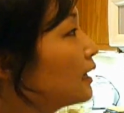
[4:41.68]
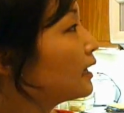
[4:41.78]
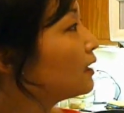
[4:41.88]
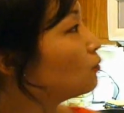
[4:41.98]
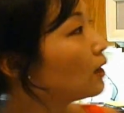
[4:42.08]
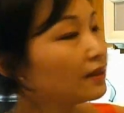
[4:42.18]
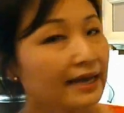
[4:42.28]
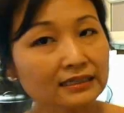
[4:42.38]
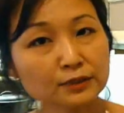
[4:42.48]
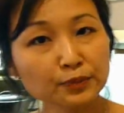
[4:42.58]
And while
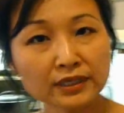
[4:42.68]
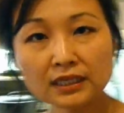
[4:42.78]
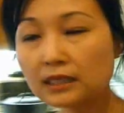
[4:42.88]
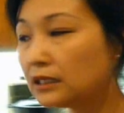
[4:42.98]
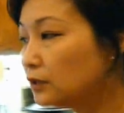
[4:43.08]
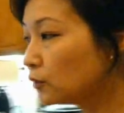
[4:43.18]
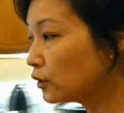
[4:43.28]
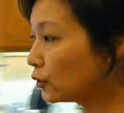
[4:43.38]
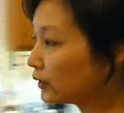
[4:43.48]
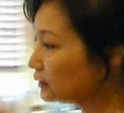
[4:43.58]
that is preheating, we're
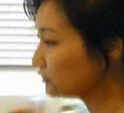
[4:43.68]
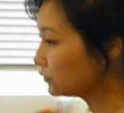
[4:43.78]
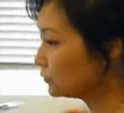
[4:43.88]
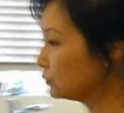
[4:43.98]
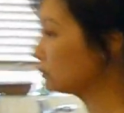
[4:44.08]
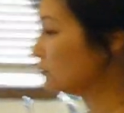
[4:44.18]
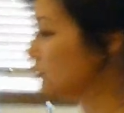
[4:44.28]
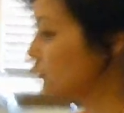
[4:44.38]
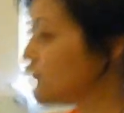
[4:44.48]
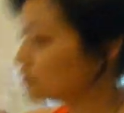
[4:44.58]
going to start